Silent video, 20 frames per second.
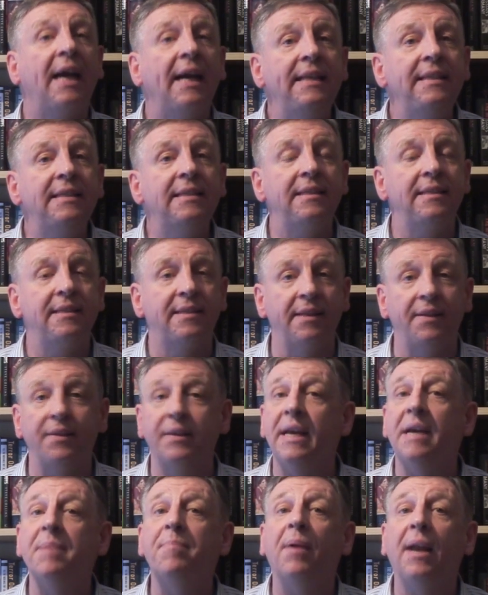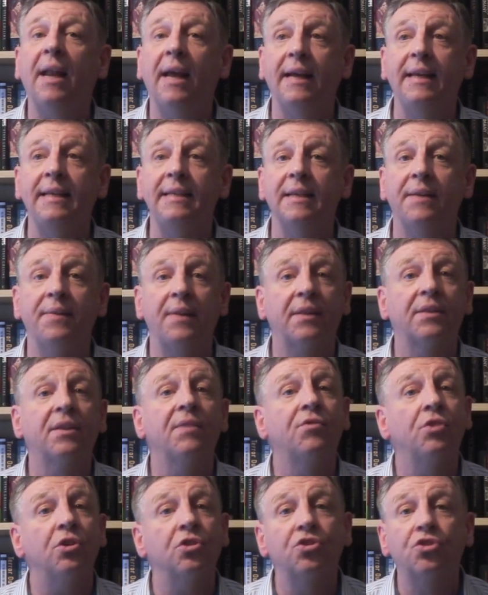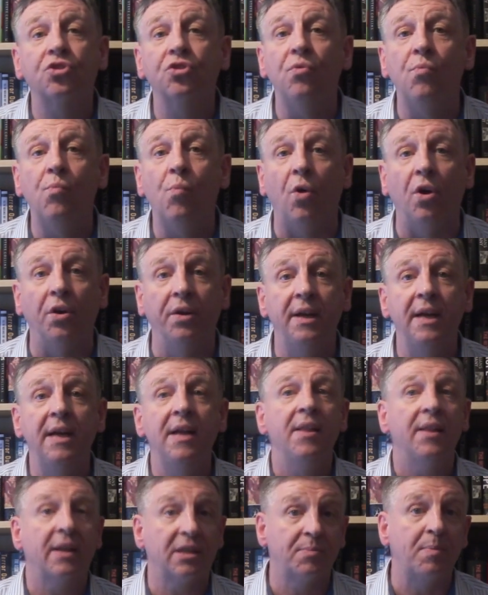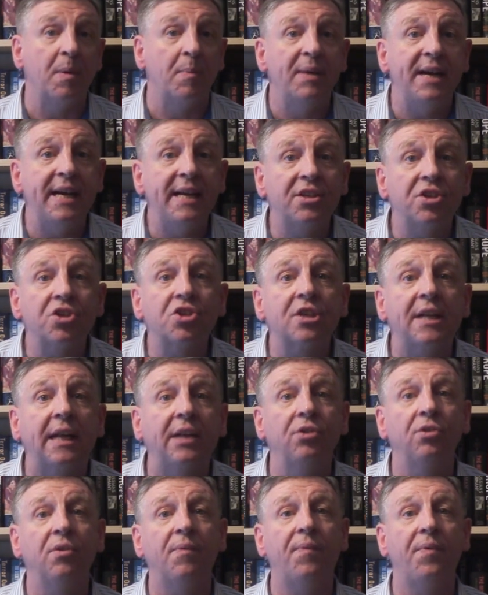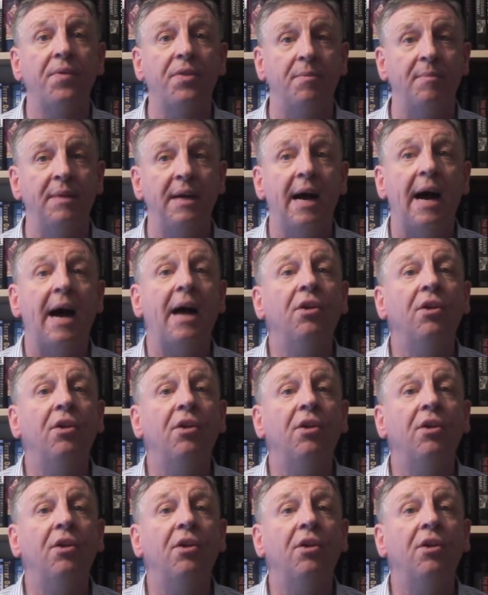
Kensington their plight and that they've got someone that's prepared to stand up for them.